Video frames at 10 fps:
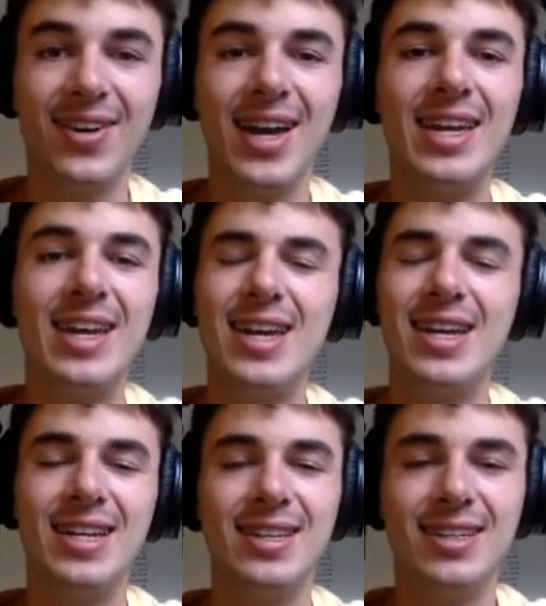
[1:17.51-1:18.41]
right?
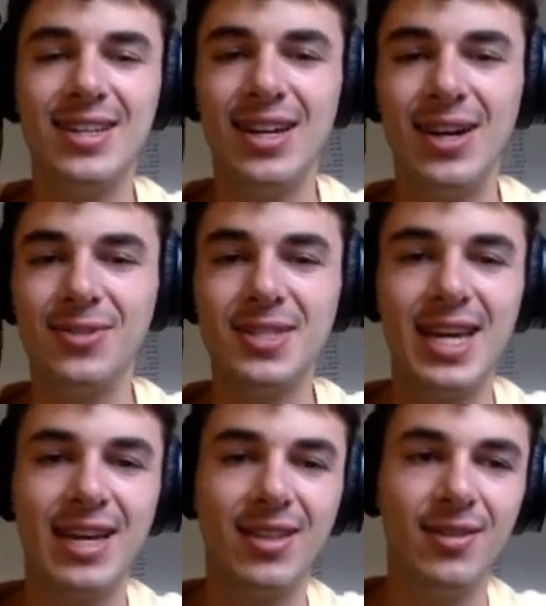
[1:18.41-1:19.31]
And you know,
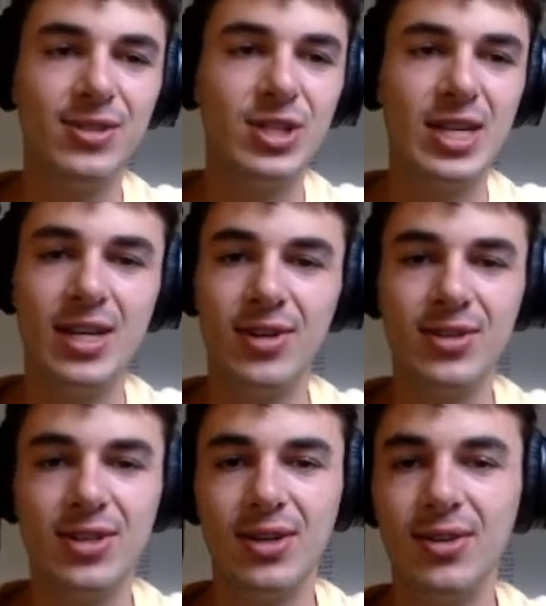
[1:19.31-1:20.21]
Dan loves Cheetos,
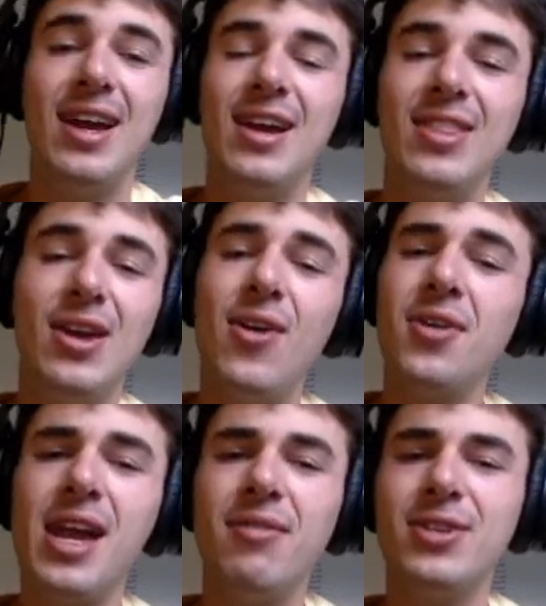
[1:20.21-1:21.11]
so. And they all
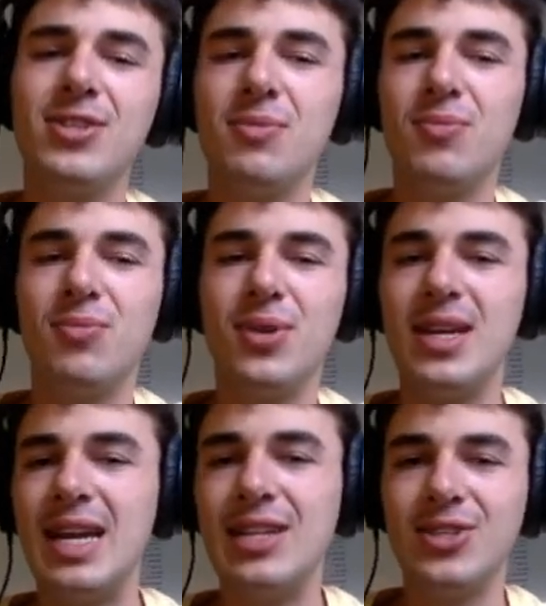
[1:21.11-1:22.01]
gave us some pretty
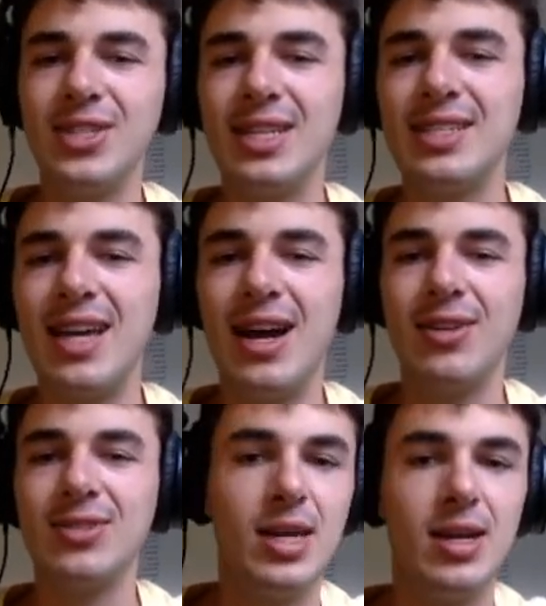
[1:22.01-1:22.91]
interesting
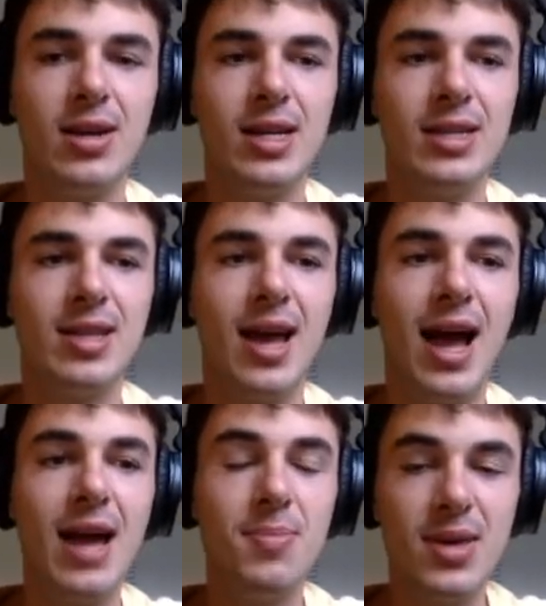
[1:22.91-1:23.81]
sounds. Here is the
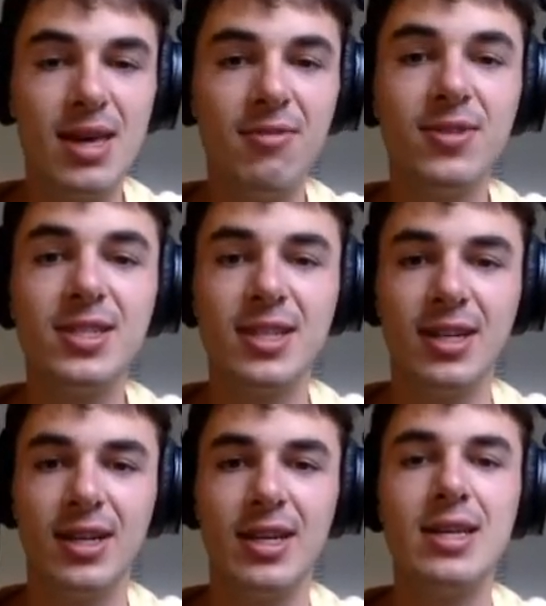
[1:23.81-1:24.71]
IP
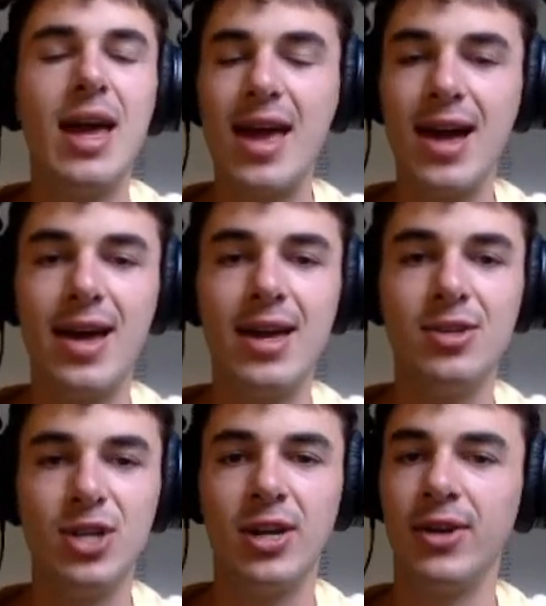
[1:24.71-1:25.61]
facility AI
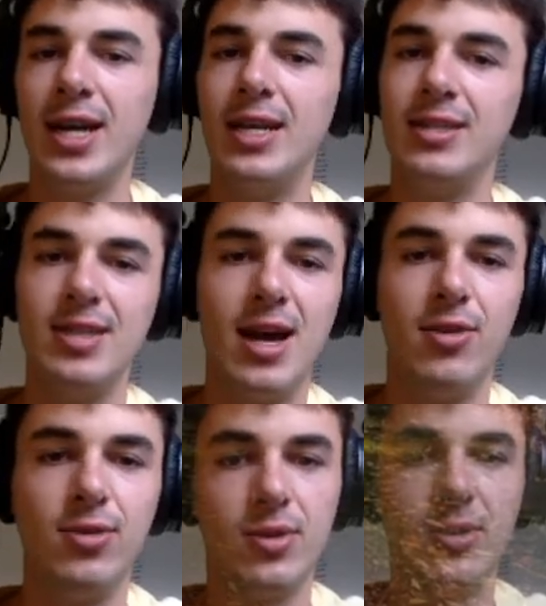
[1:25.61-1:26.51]
generated sound.